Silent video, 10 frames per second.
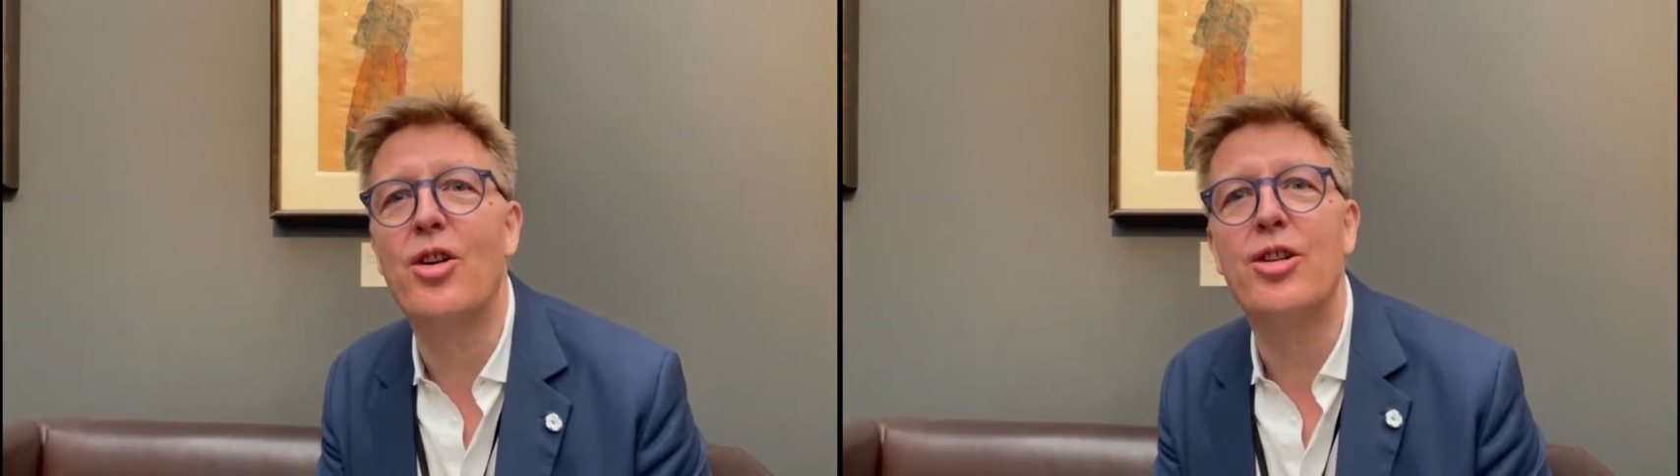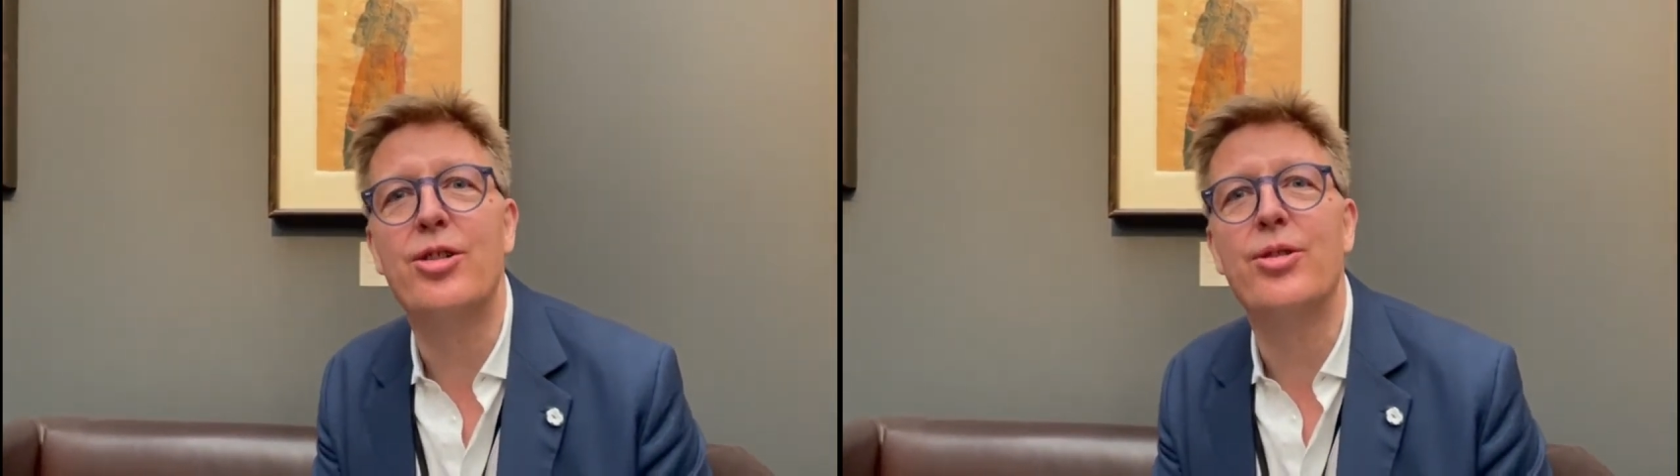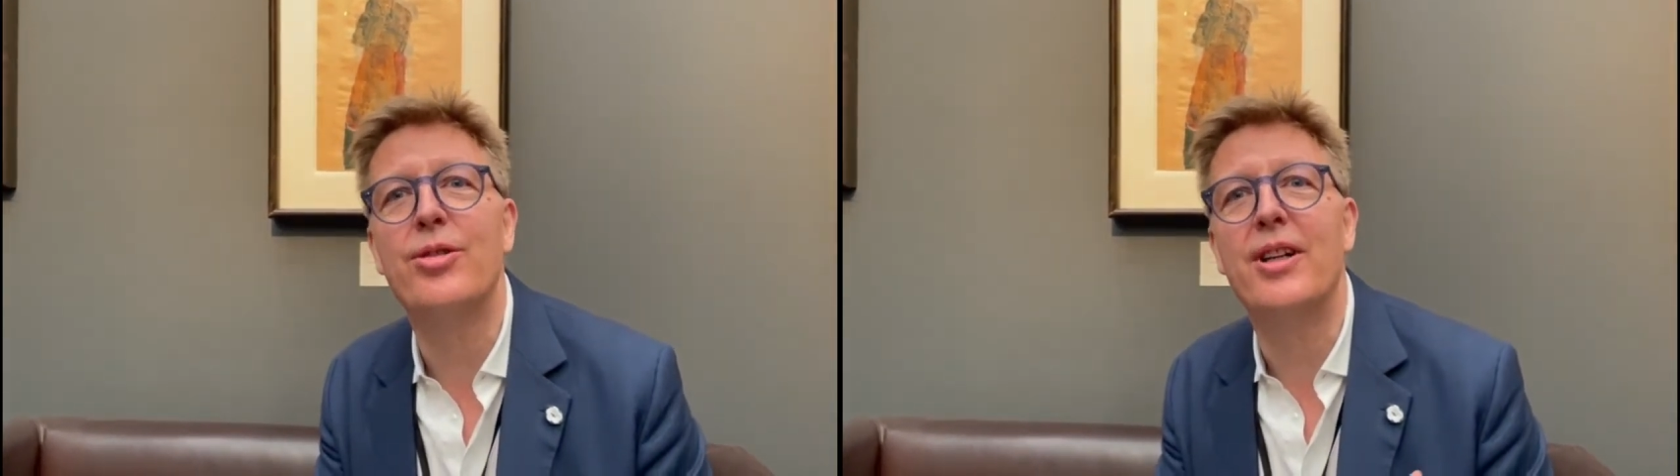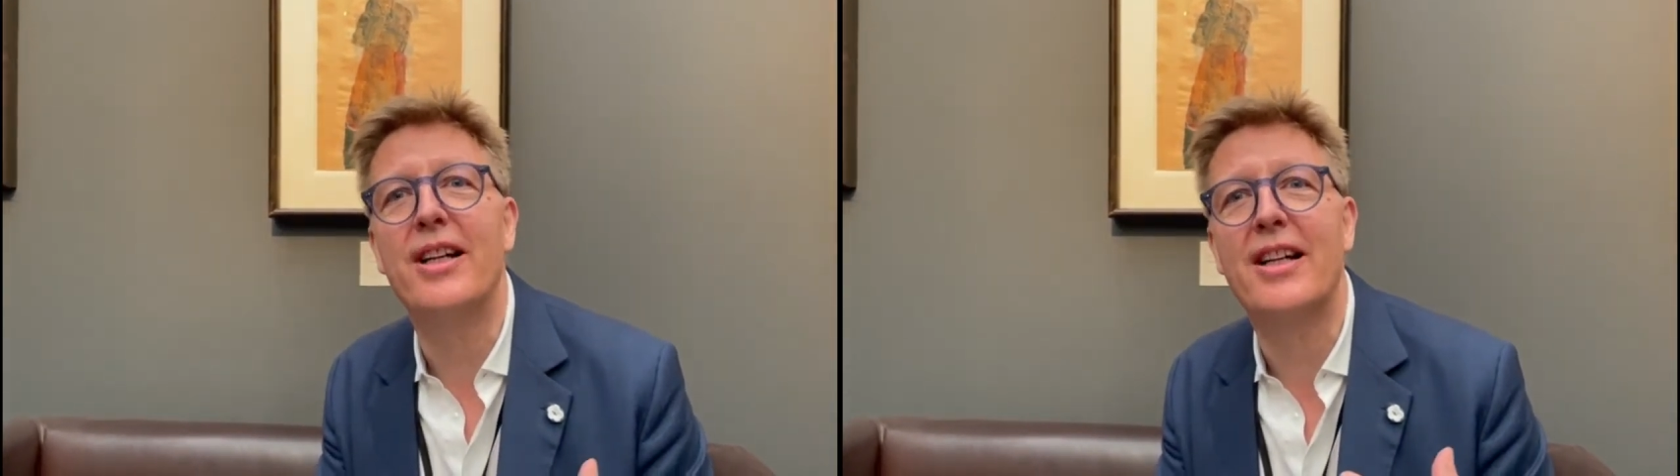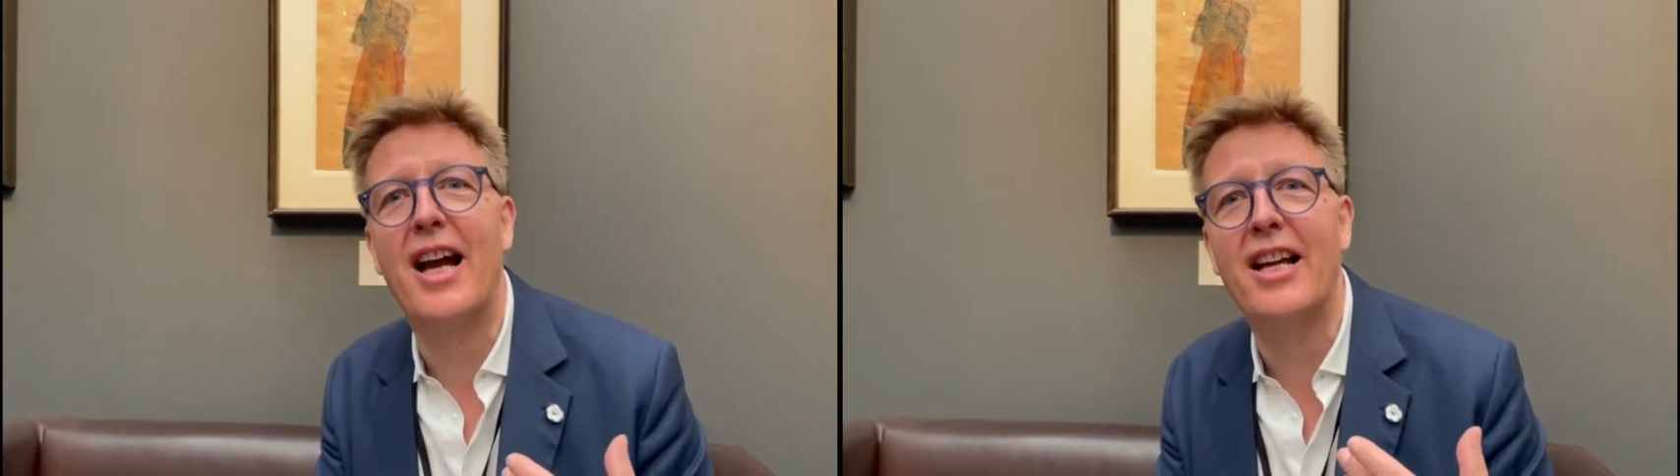also
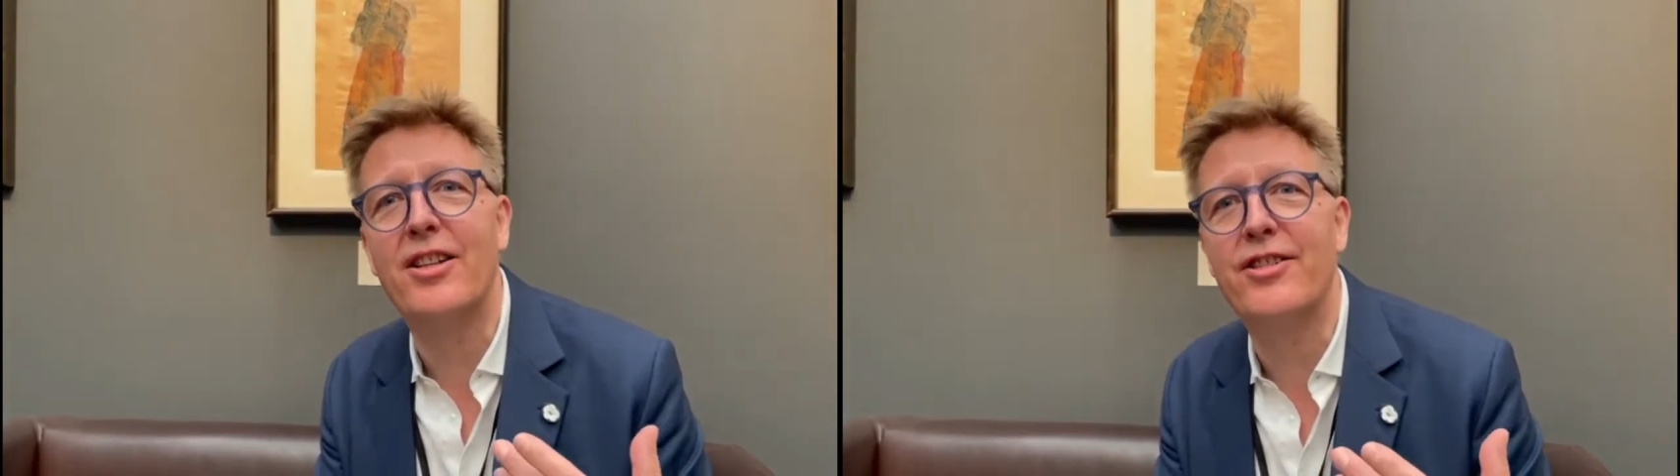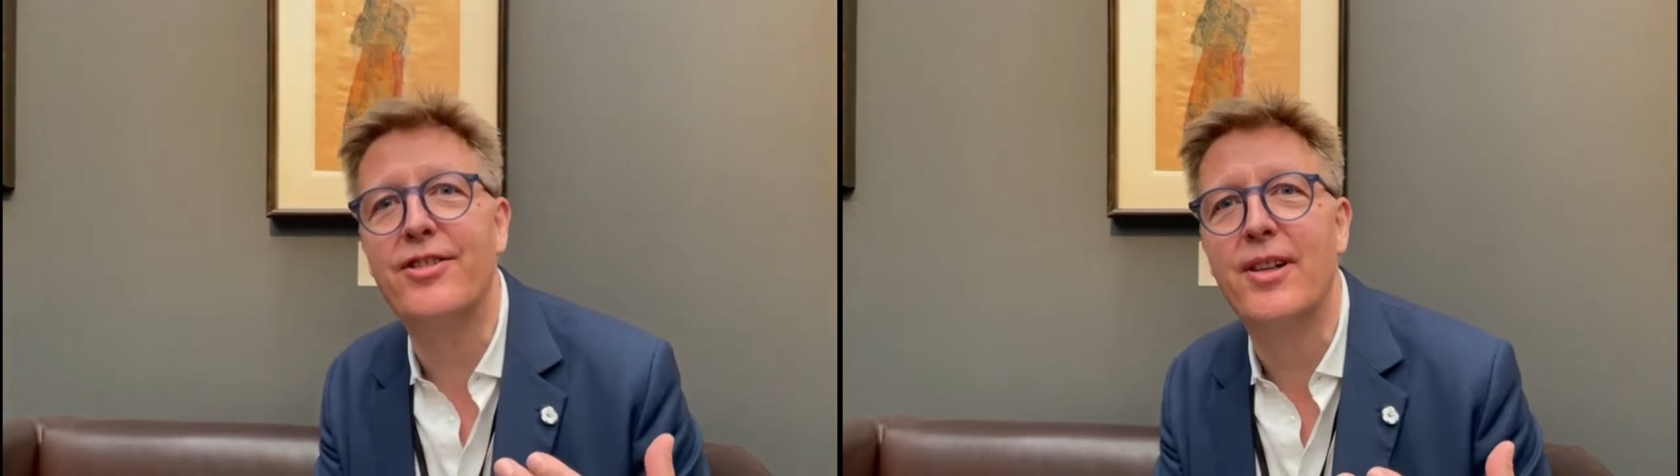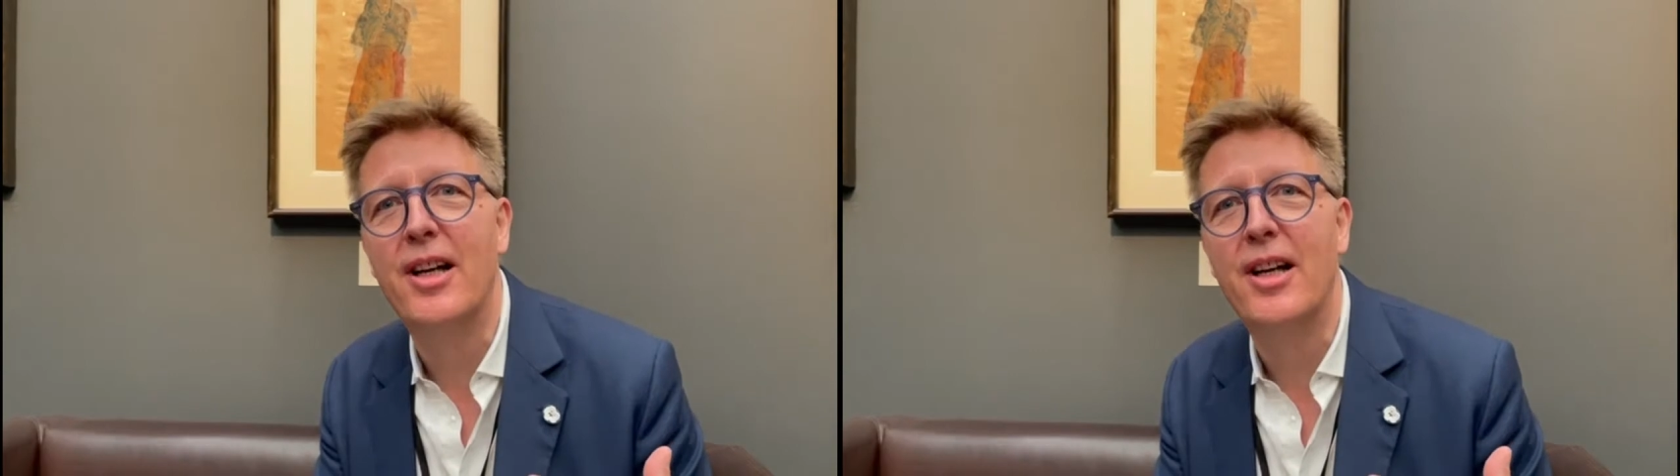a kind of